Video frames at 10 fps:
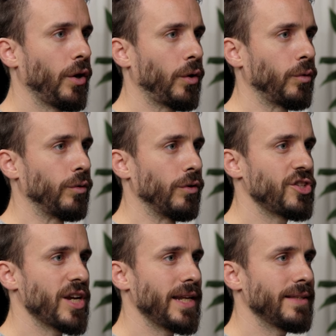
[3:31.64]
go to the
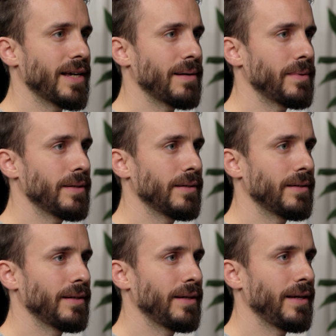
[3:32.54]
shading tab,
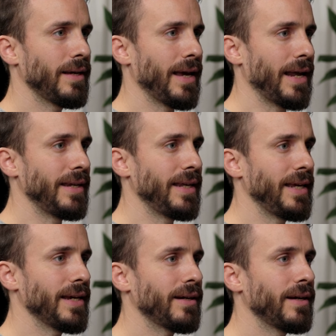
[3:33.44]
and
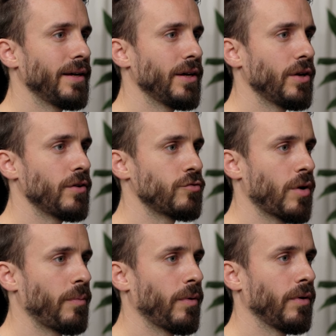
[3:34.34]
here
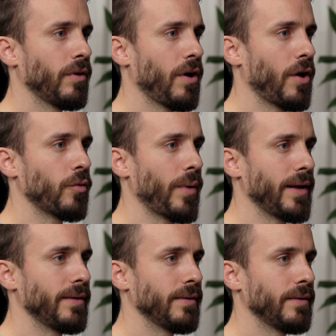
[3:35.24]
drop on
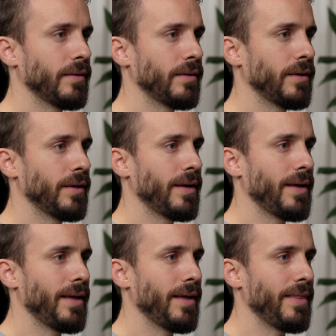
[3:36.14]
red.
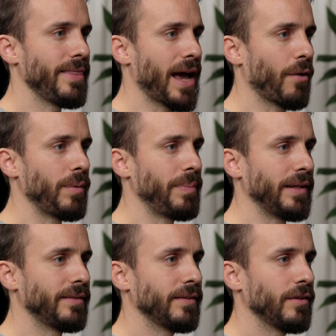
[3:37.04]
Now
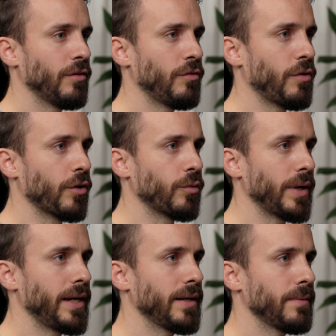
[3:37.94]
repeat for
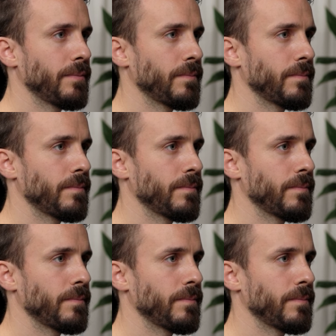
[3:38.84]
green